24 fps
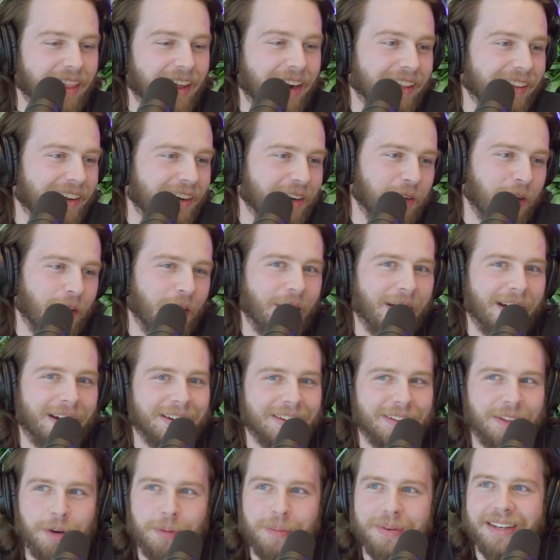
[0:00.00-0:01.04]
then I let it grow out
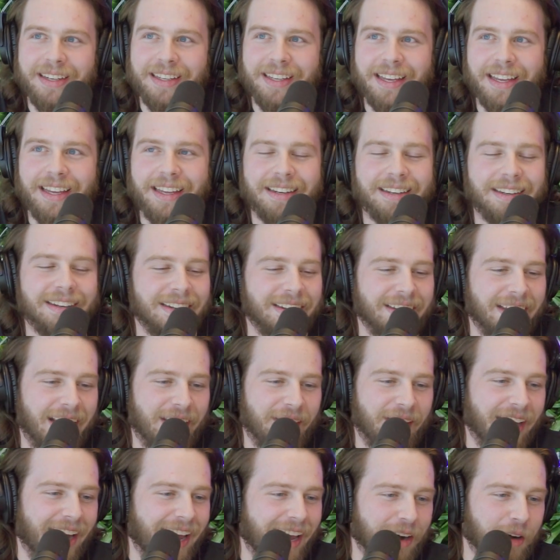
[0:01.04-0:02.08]
a little bit again, and
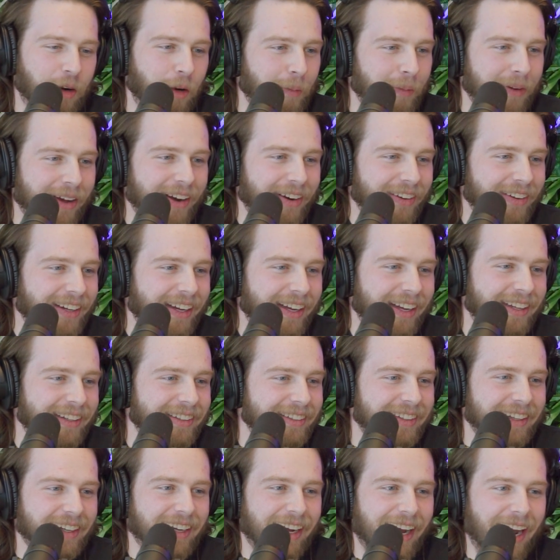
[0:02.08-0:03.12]
then I had a normal haircut.
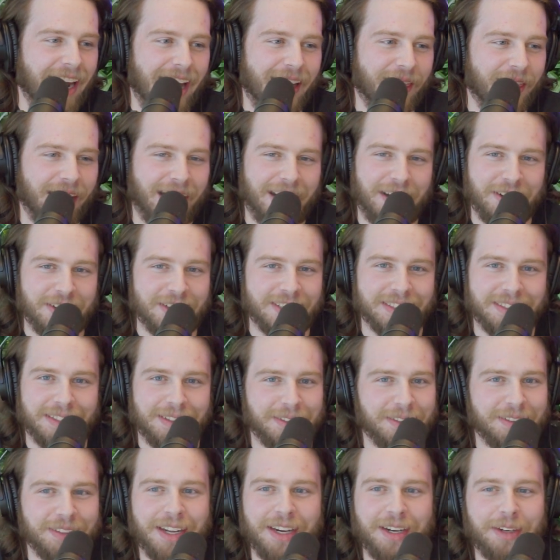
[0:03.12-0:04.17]
And then I just
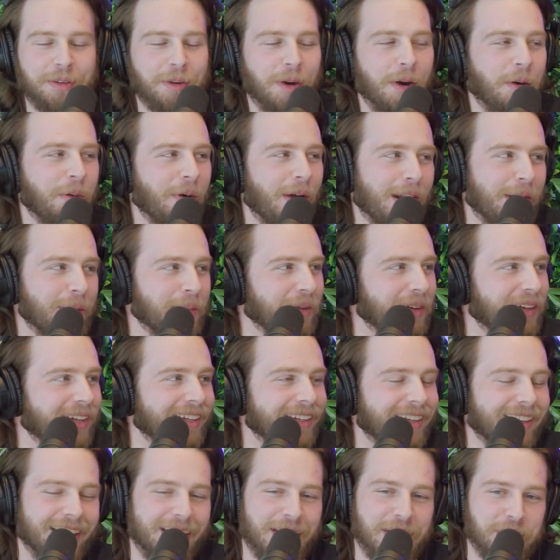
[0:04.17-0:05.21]
let it grow randomly,
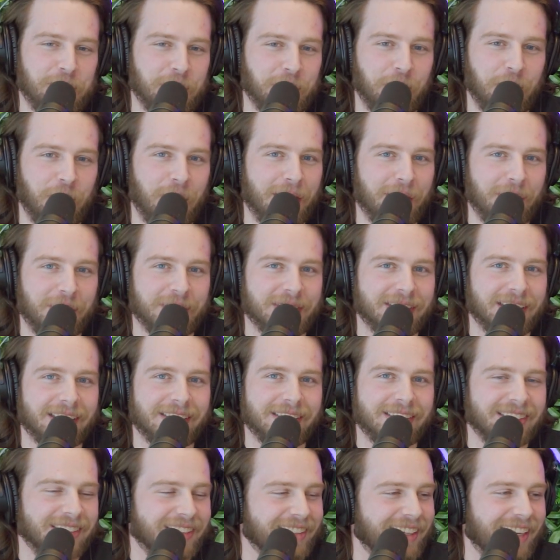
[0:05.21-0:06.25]
and it's been growing ever
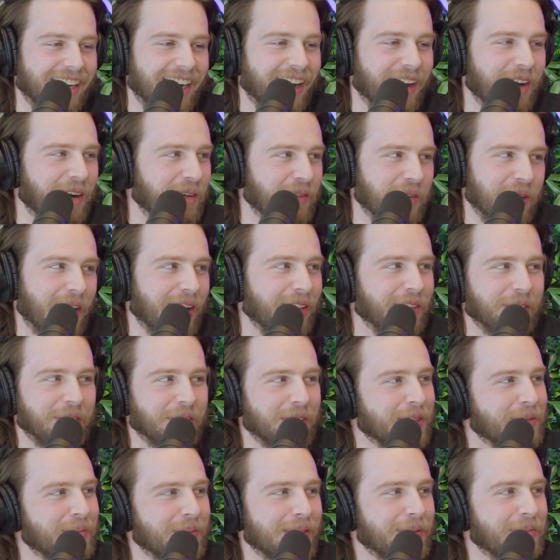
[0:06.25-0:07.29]
since. And I don't even know how long
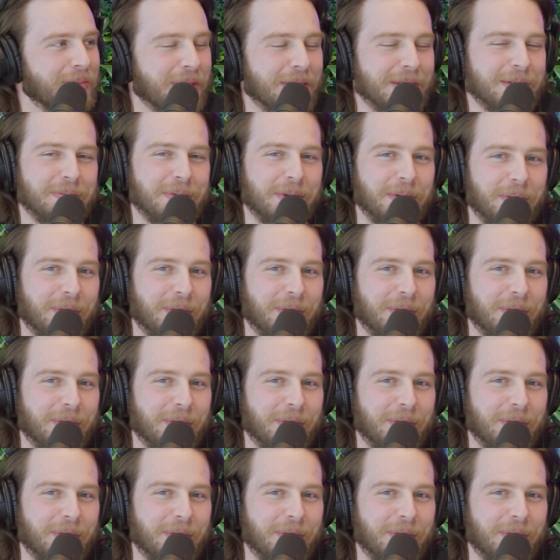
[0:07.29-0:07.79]
it's been, but it's been a